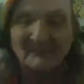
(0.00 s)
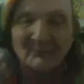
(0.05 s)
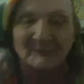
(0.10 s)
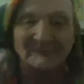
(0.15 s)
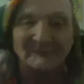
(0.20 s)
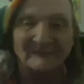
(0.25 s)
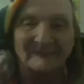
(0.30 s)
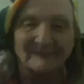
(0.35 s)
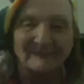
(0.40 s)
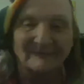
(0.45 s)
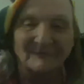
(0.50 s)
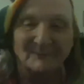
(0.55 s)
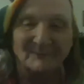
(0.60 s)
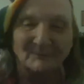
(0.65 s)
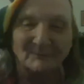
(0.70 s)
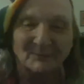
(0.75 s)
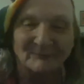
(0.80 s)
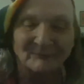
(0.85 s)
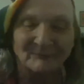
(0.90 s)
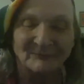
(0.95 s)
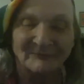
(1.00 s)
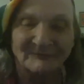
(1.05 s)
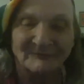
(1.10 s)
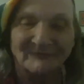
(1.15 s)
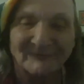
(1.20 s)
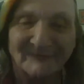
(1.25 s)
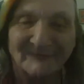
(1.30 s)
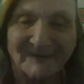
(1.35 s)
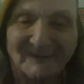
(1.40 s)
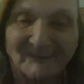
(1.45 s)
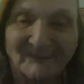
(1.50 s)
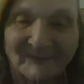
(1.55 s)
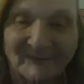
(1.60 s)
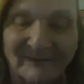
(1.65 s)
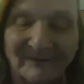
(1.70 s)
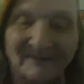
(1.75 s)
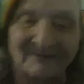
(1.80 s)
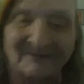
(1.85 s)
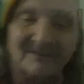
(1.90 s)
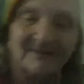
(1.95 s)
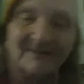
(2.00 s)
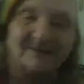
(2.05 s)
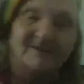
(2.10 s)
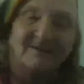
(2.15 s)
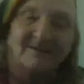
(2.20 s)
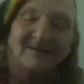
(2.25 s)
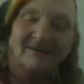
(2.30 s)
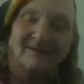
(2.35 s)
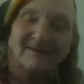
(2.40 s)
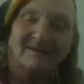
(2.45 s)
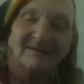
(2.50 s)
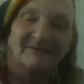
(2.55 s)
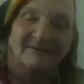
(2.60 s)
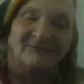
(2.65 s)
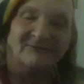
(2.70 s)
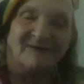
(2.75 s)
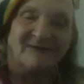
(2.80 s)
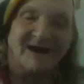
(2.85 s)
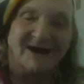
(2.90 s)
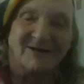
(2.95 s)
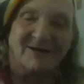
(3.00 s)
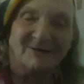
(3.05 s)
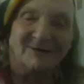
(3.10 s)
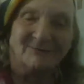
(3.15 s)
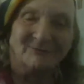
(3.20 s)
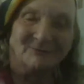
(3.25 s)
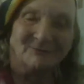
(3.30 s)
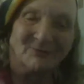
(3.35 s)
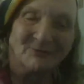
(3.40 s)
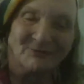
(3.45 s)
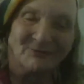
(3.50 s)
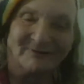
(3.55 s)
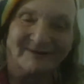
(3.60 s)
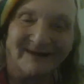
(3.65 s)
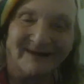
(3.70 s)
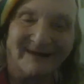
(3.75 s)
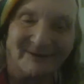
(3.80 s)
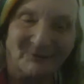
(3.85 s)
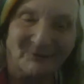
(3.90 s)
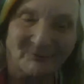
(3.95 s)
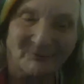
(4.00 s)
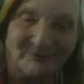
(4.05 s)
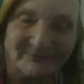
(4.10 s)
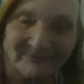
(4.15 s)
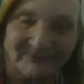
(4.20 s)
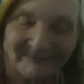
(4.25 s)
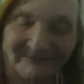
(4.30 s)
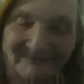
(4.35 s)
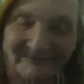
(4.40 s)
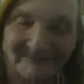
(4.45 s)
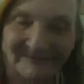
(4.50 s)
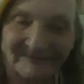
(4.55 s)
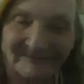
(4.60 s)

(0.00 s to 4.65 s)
projecting their perversions at me, denial of their own inadequacies.